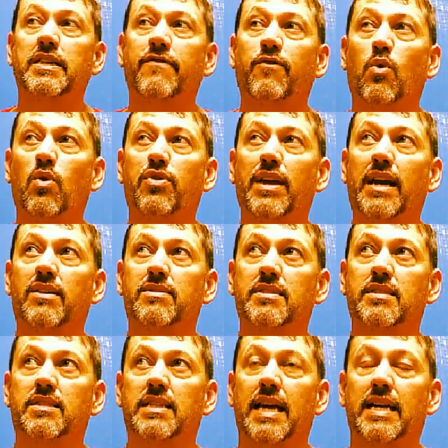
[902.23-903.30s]
a
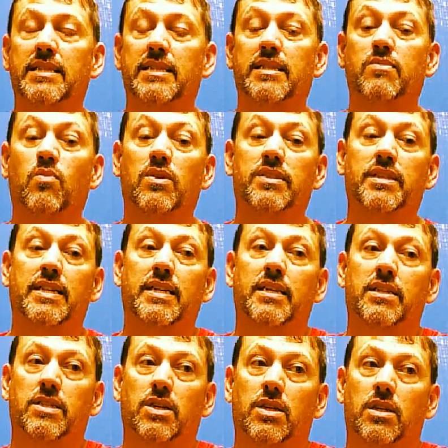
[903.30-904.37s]
4000 sanded, once again,
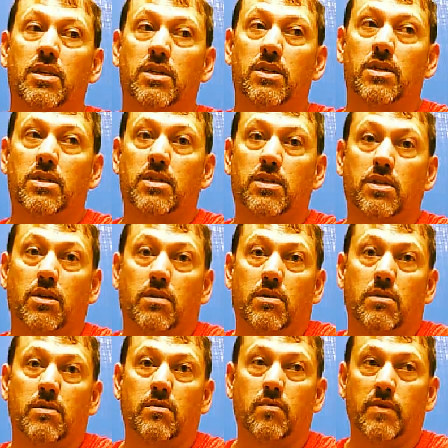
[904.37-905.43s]
is going to look
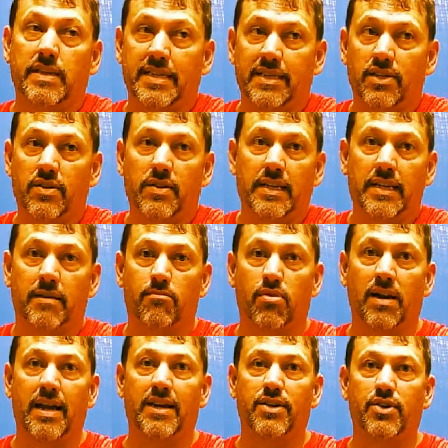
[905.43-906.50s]
dull when you get it
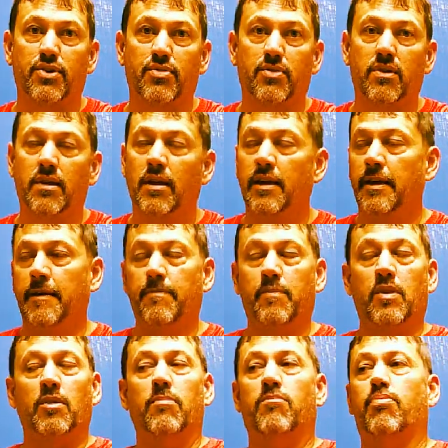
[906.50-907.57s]
brand new.
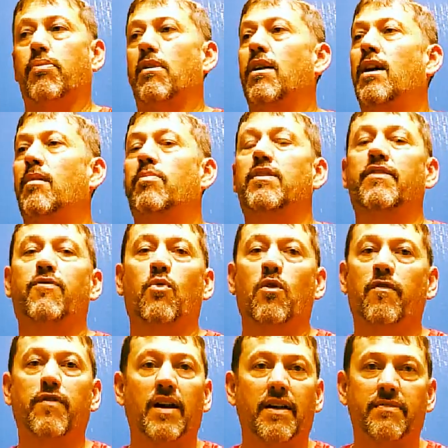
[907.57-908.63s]
Probably
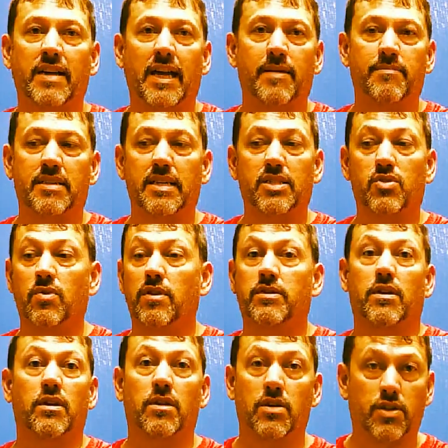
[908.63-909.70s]
4 or 5 games into it, it's
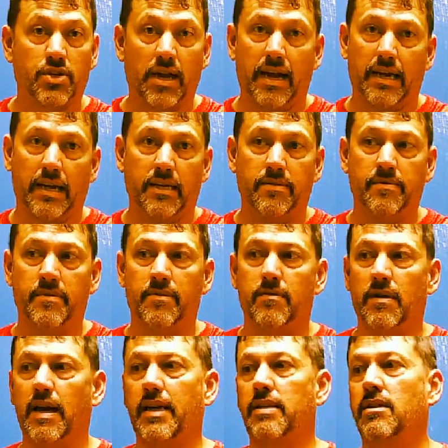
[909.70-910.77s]
going to look shiny,
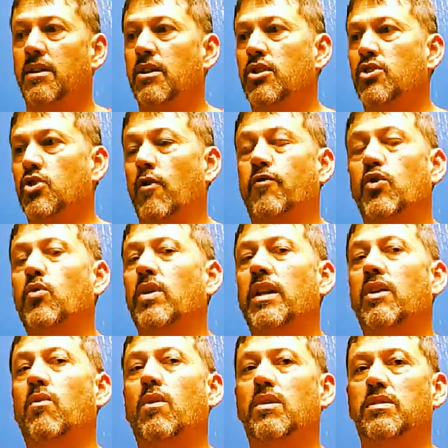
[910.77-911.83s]
right? So if you
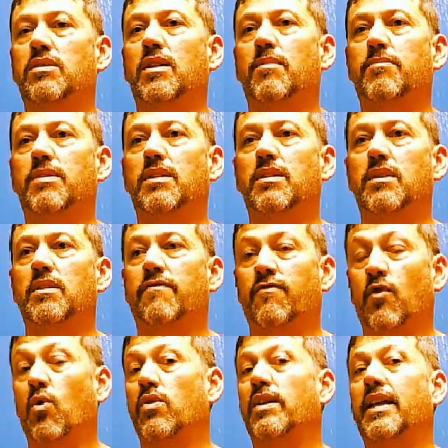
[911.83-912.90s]
really want something
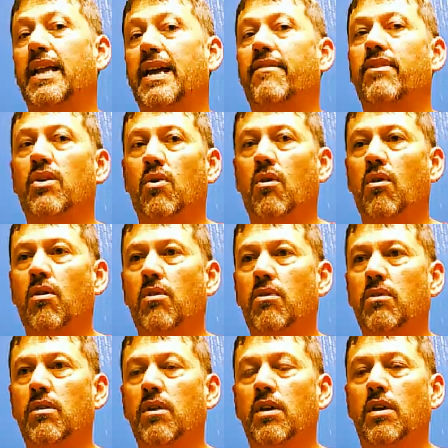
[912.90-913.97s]
for that heavy
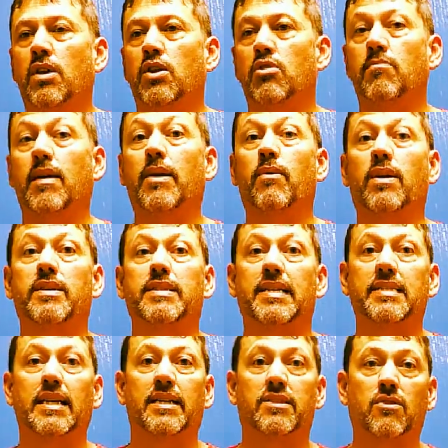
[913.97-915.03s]
oil, you may want to
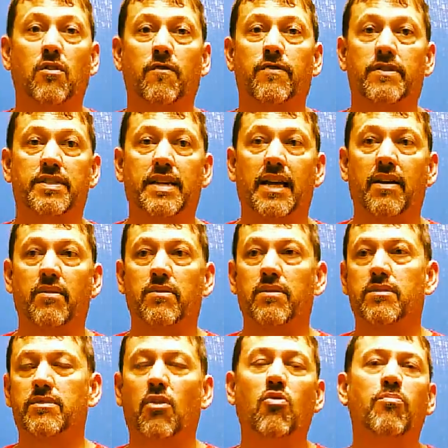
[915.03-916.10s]
take that surface
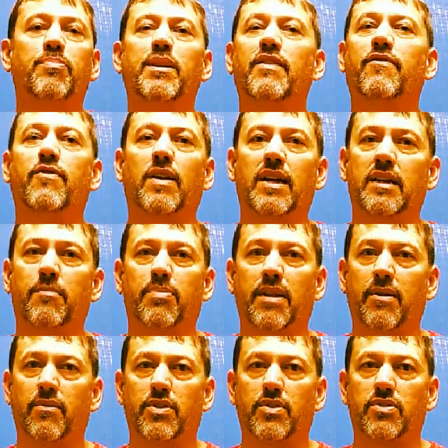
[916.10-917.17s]
down. Don't be afraid to
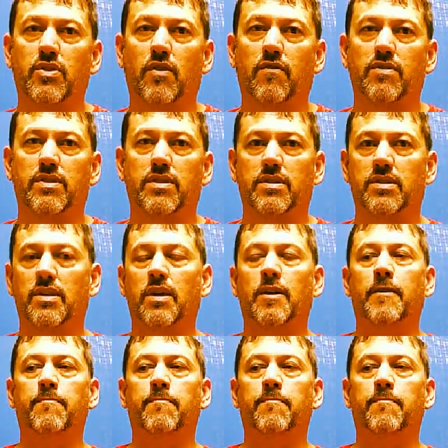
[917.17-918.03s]
play with your surfaces.